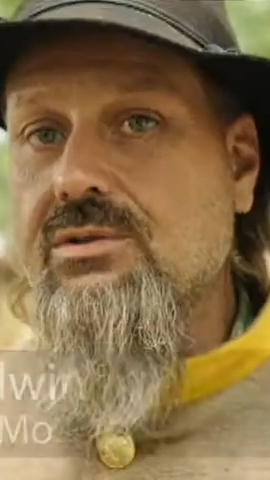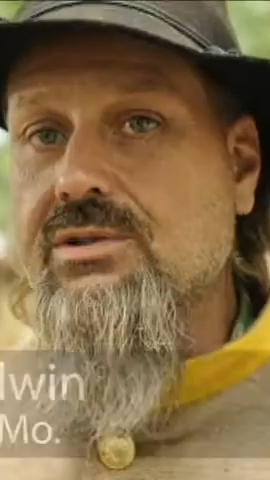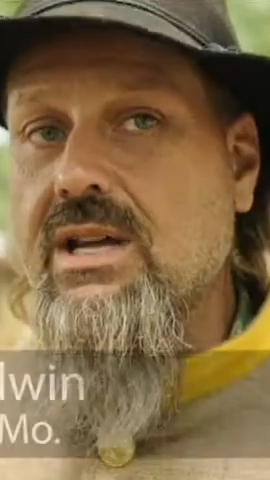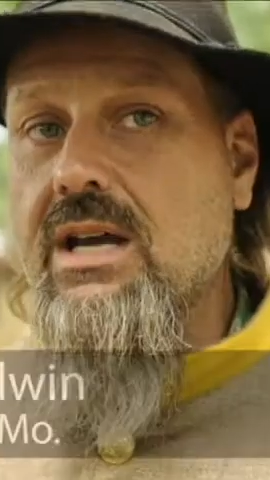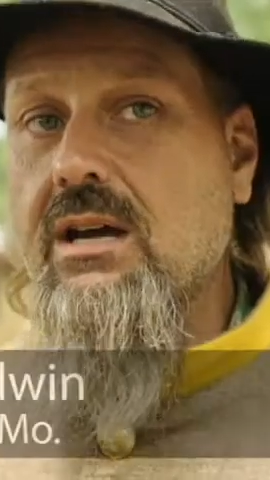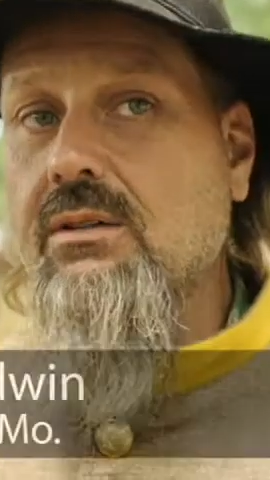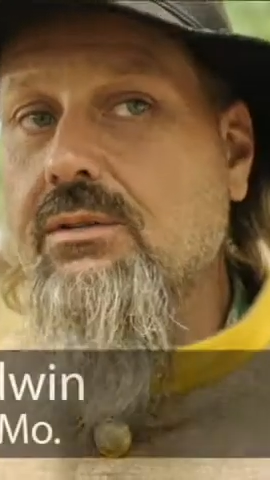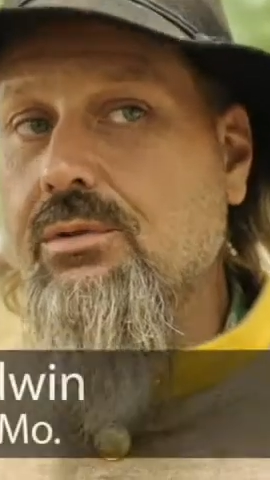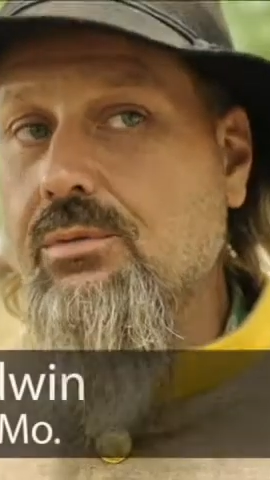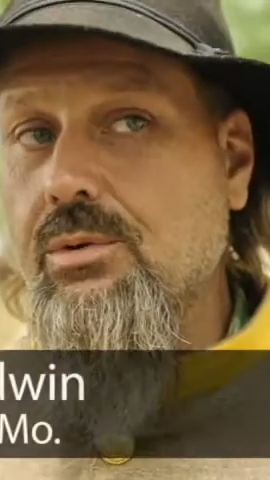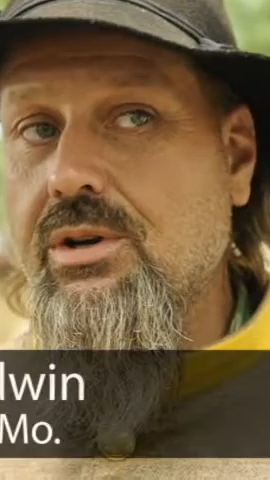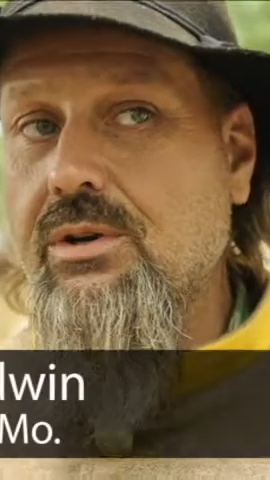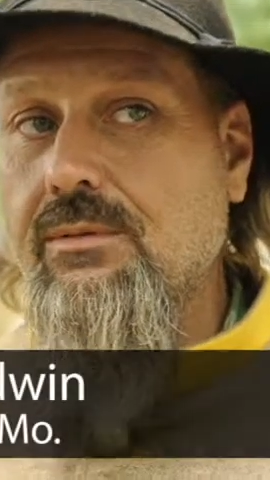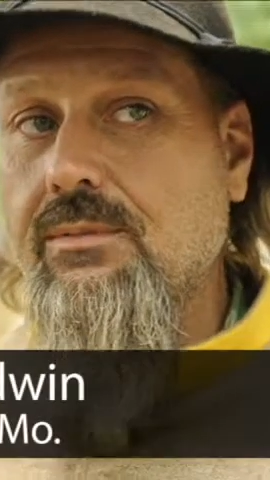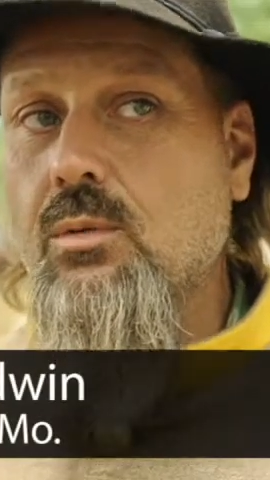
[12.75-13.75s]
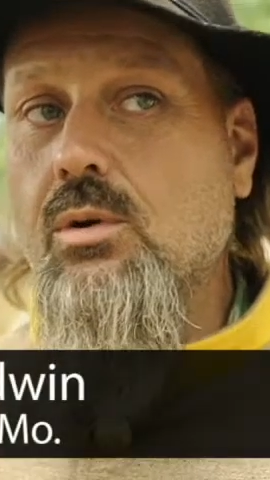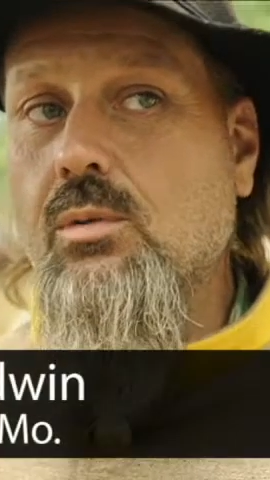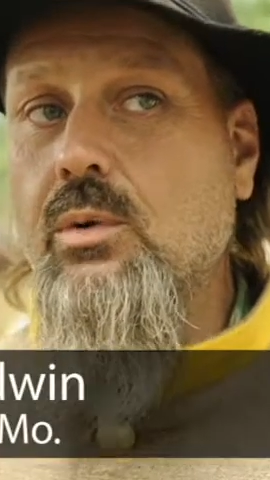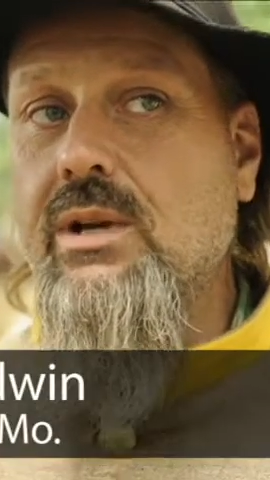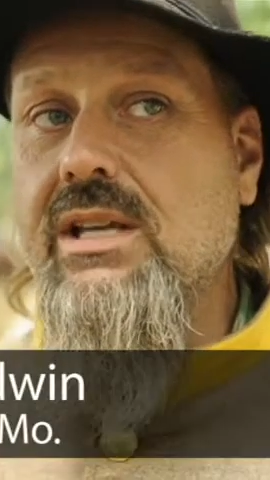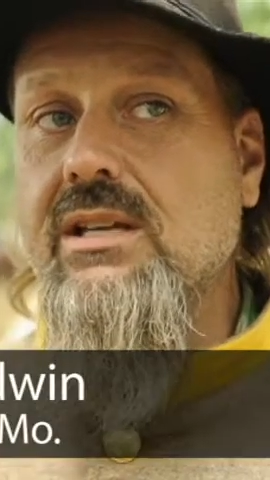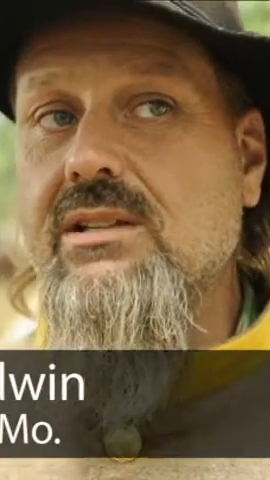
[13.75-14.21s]
out 3 or 4
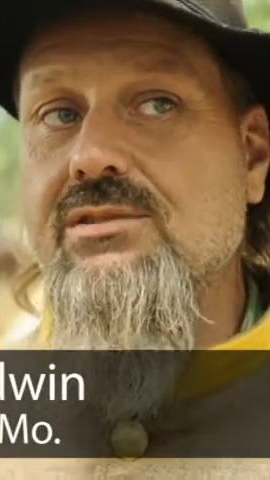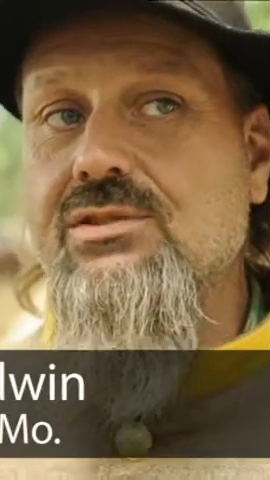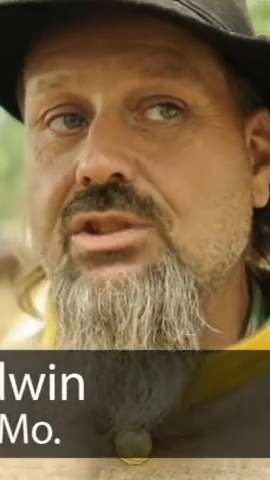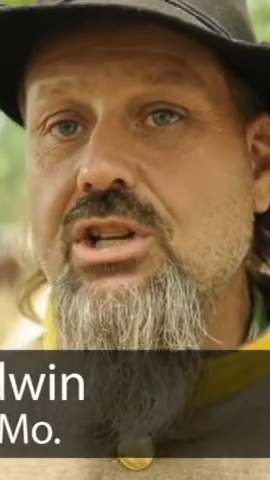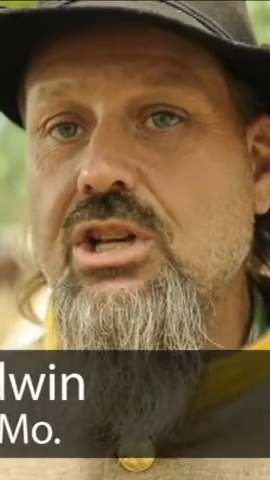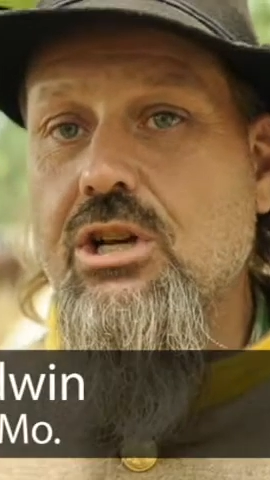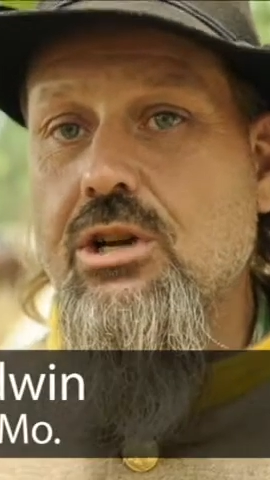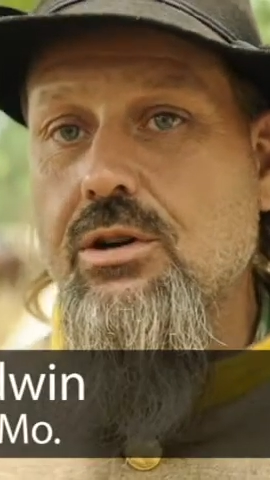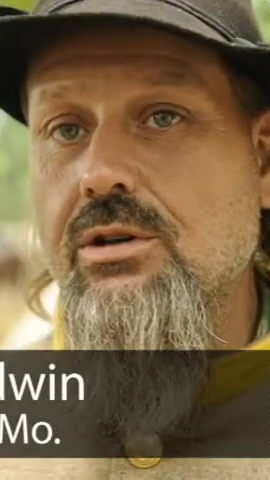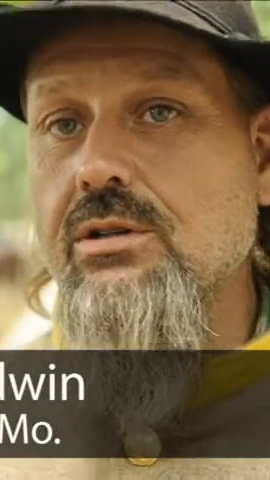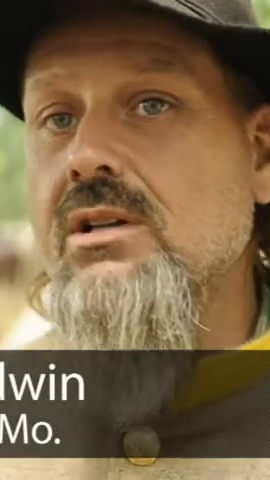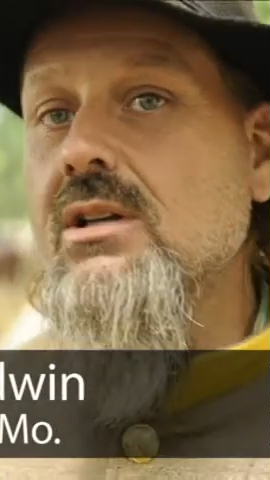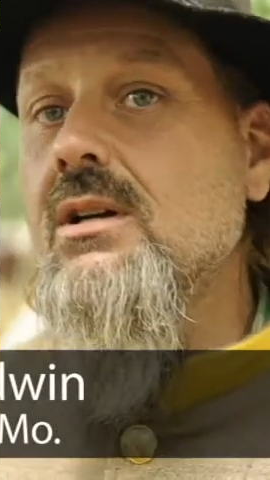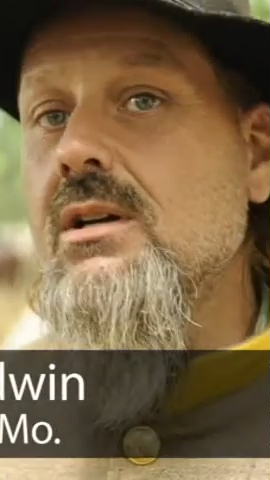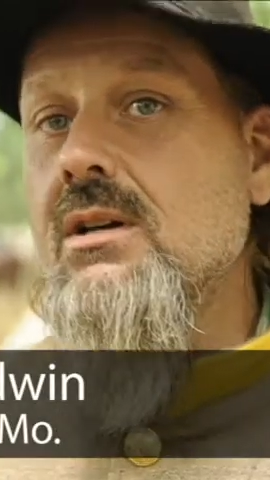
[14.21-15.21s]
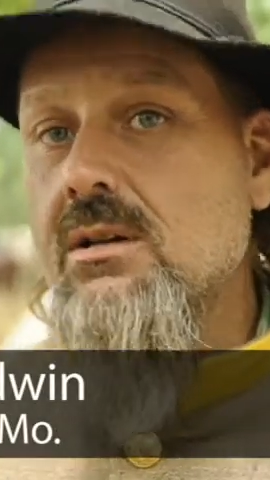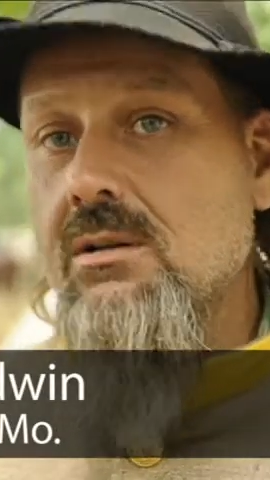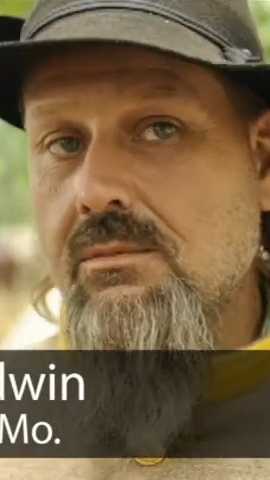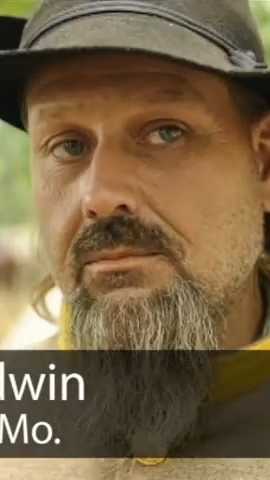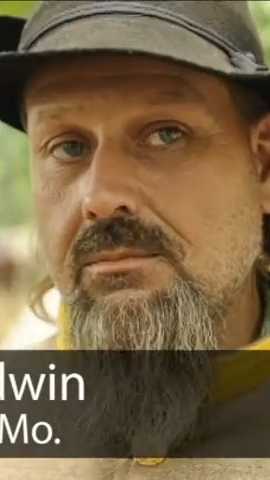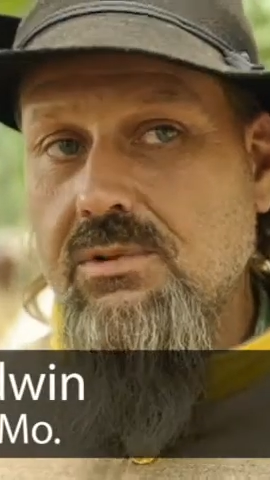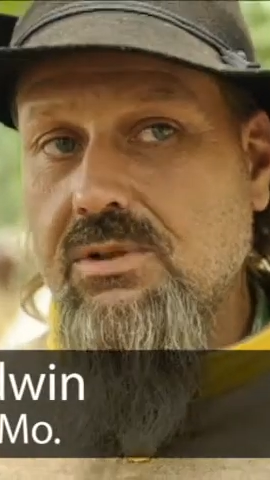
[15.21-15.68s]
weekends a year,
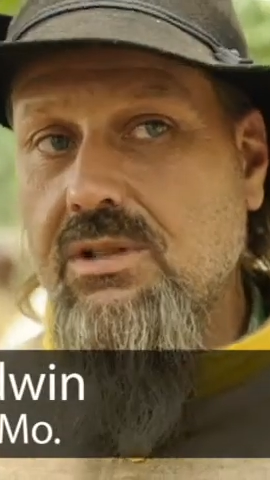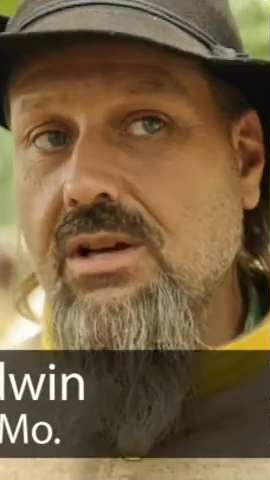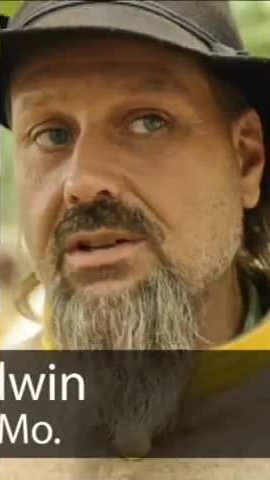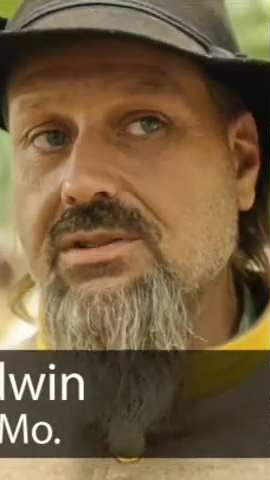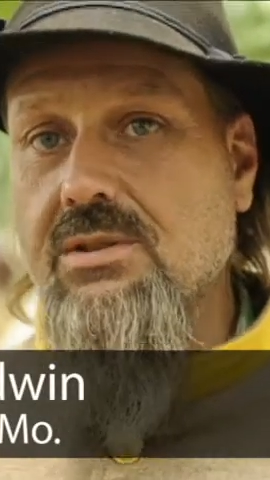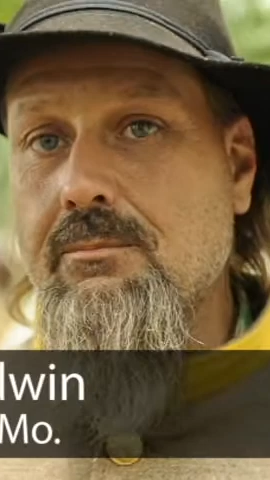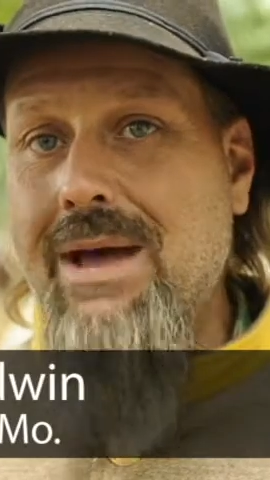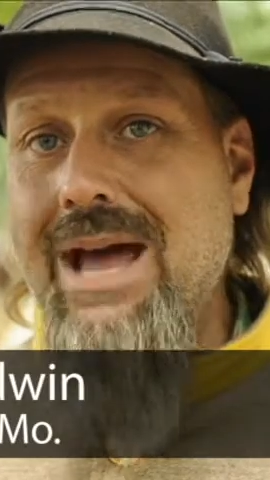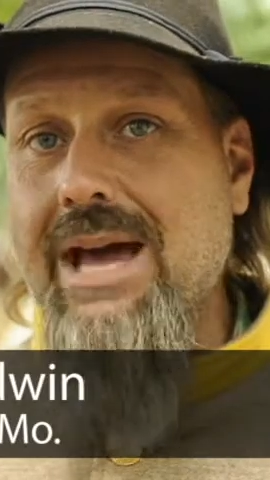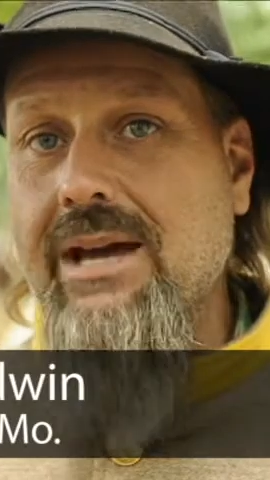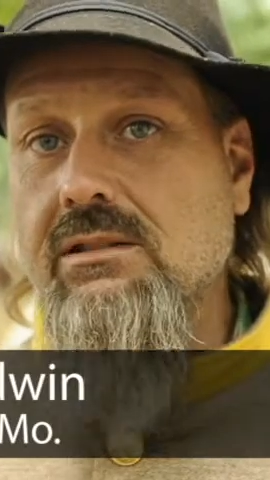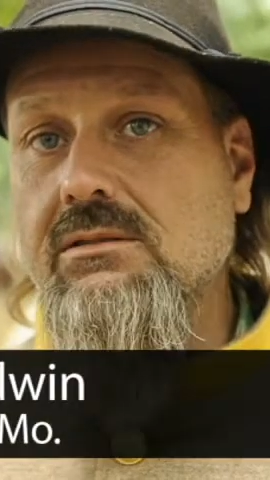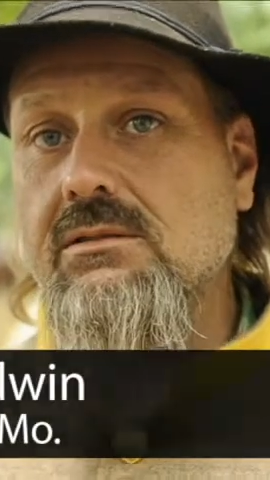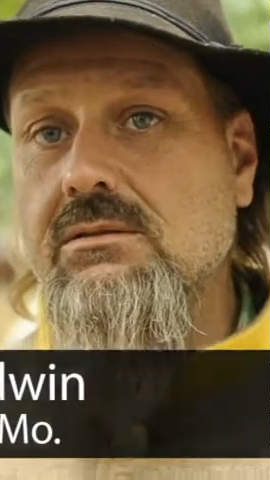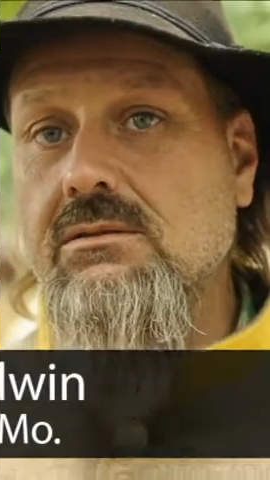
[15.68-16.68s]
does a battle.